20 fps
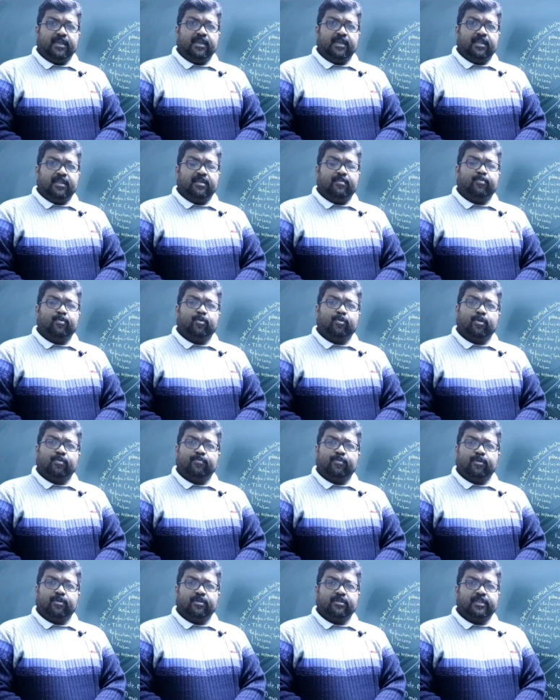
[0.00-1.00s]
Okay. The
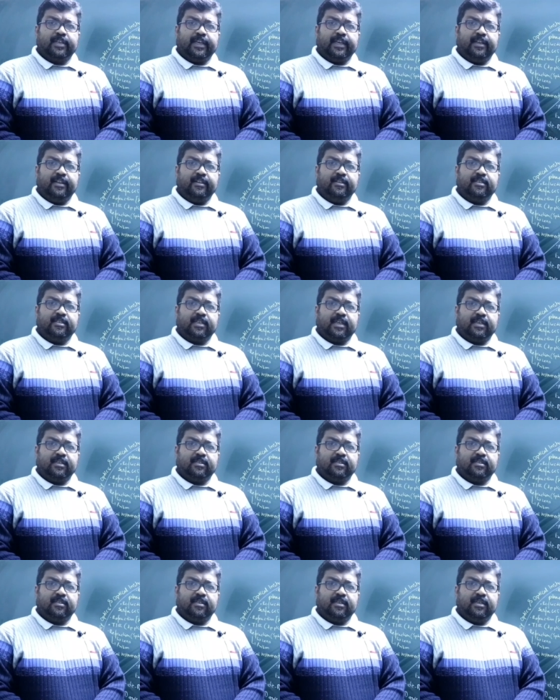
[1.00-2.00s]
proton-proton cycle in
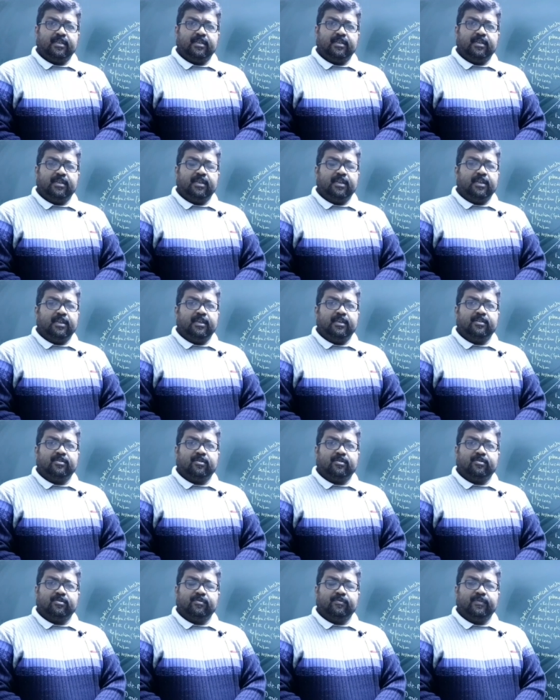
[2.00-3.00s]
stars
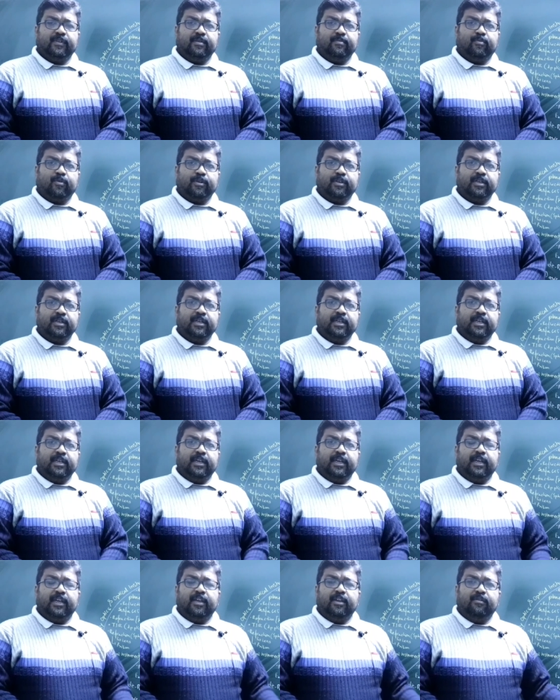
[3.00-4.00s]
it's also very important.
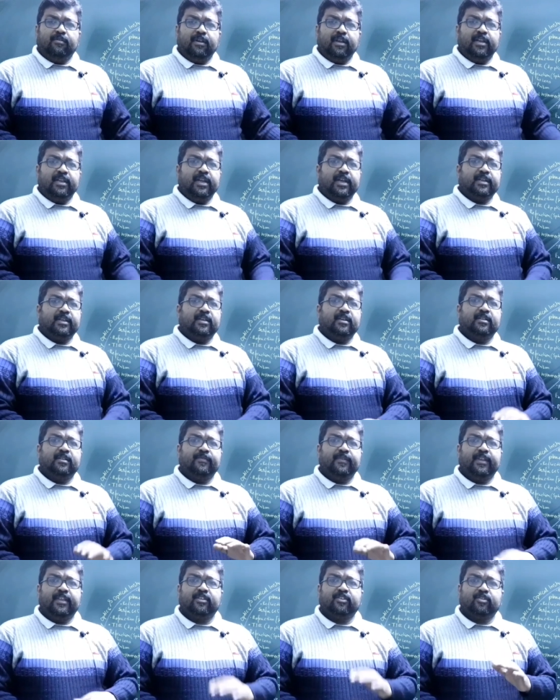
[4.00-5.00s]
In nuclear
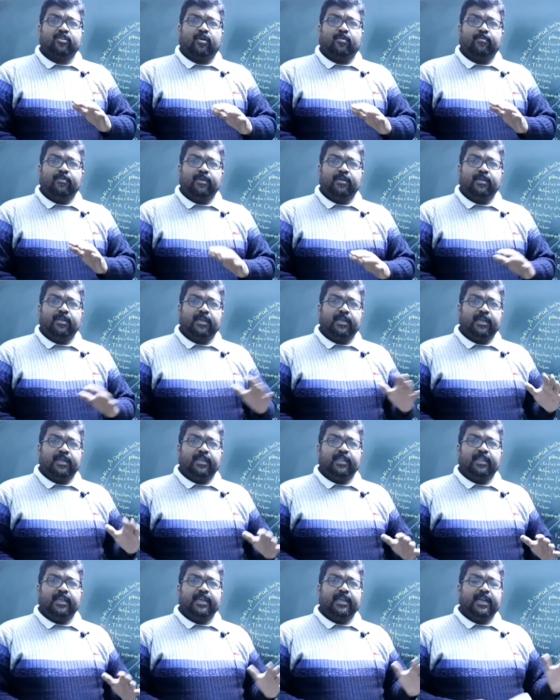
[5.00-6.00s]
reactor, the various,
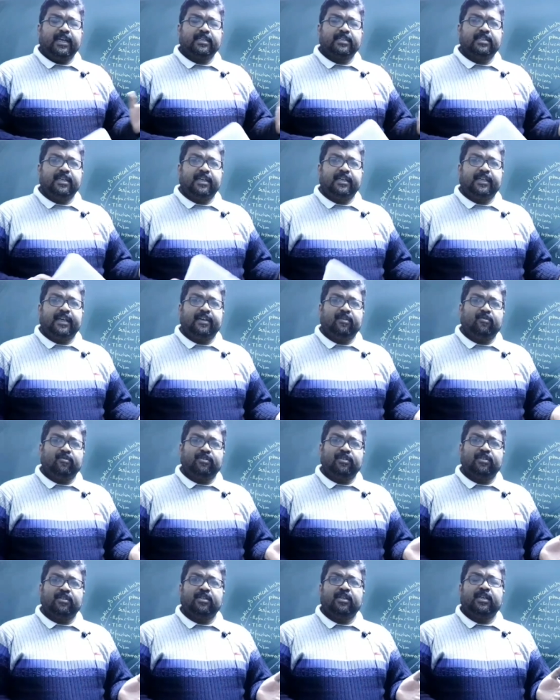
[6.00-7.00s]
uh, they can ask the
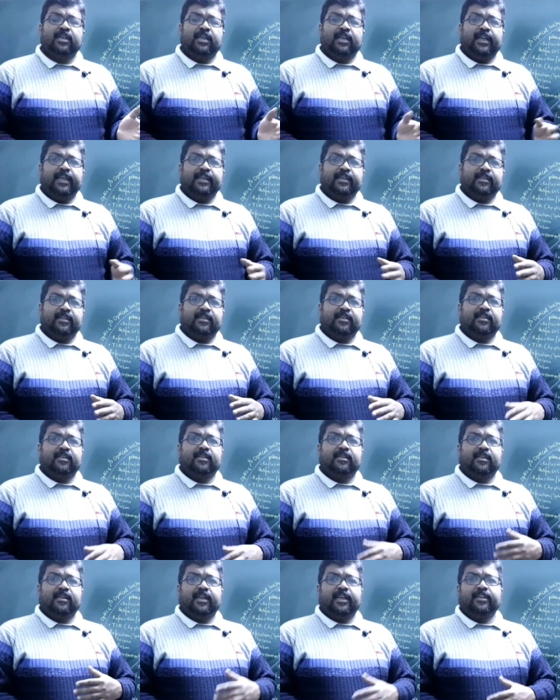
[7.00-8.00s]
entire question like
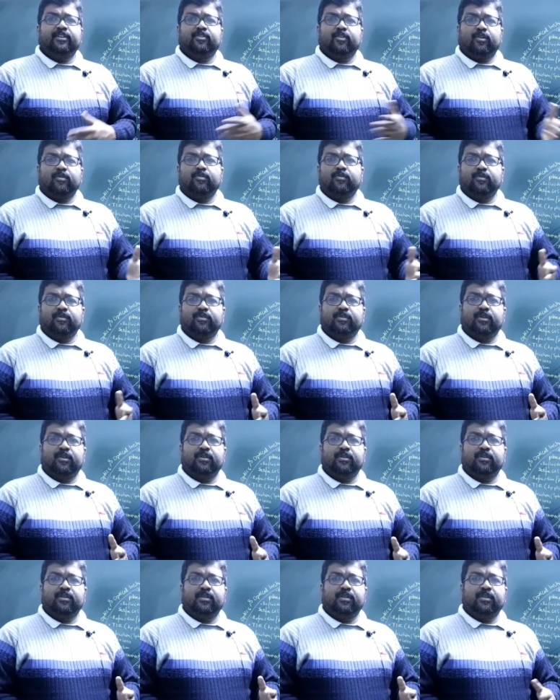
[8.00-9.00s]
uh, write short
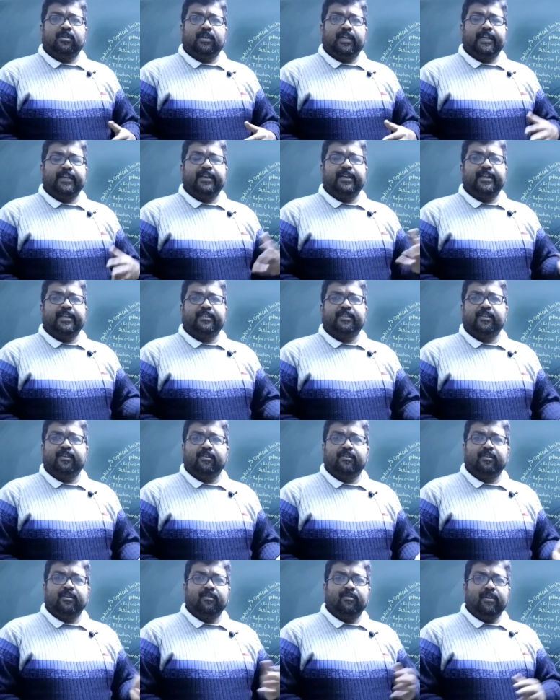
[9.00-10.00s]
notes on, uh, write an
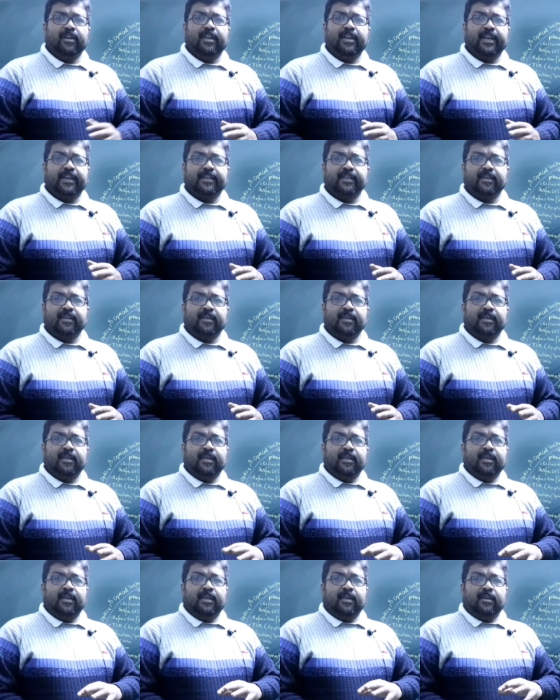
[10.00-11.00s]
essay on nuclear
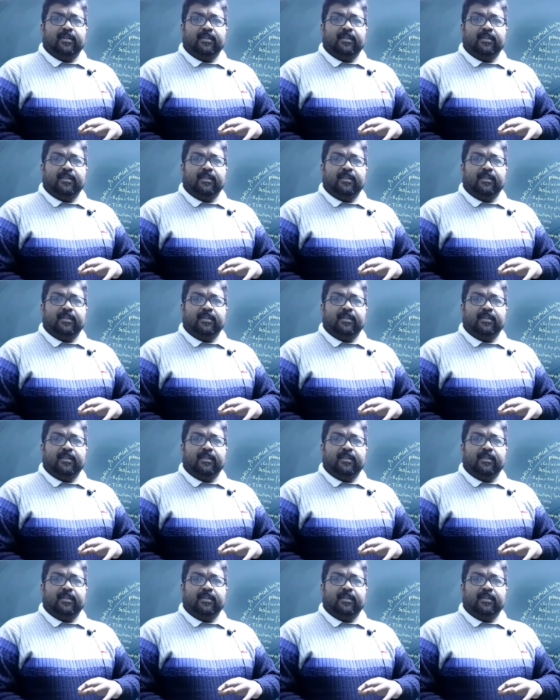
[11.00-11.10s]
reactor,